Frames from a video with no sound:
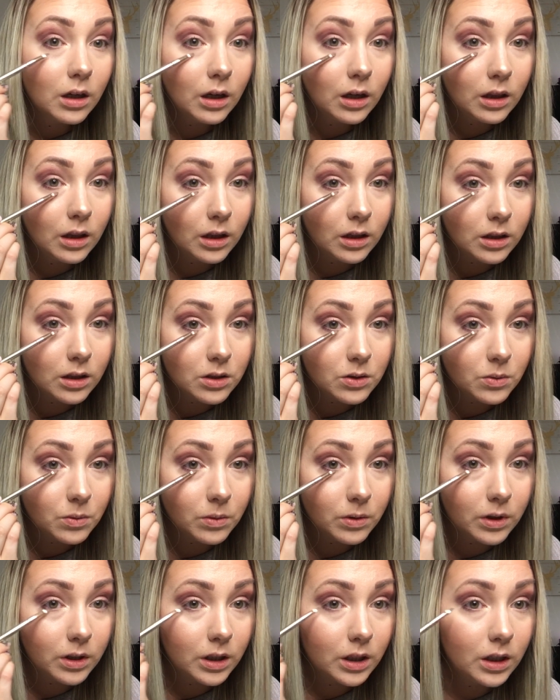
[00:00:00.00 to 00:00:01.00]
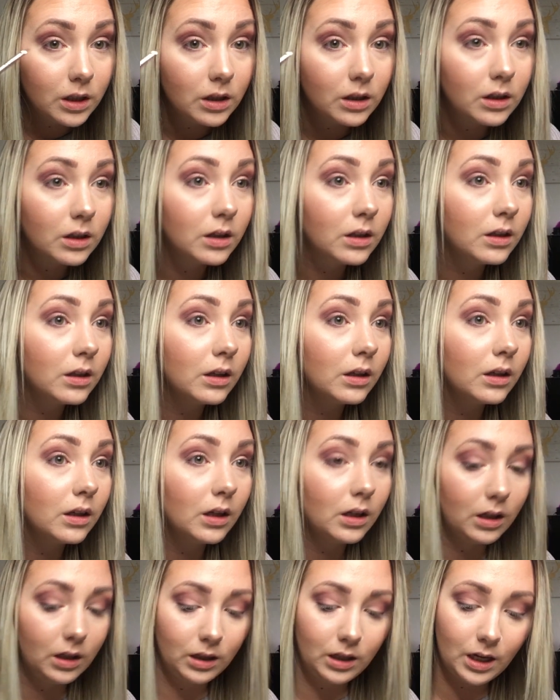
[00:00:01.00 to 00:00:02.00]
And then just really
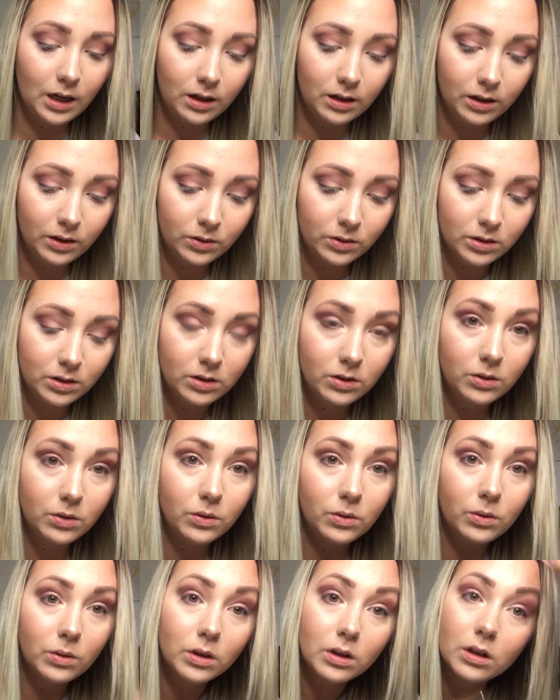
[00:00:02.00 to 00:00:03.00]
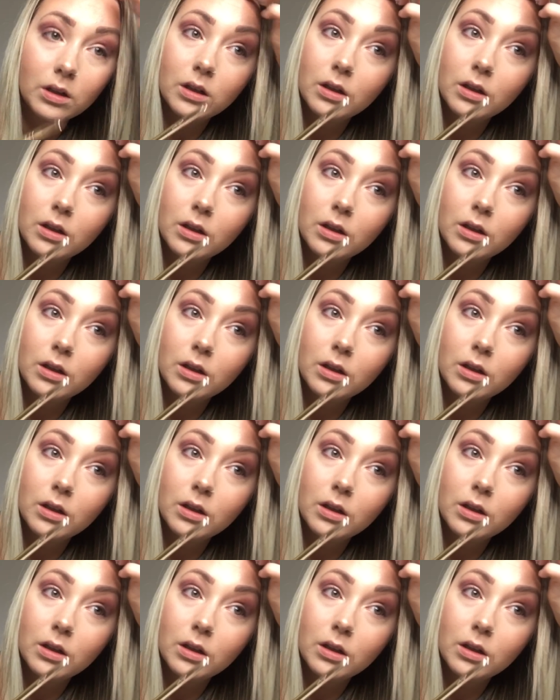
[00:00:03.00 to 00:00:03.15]
getting that close to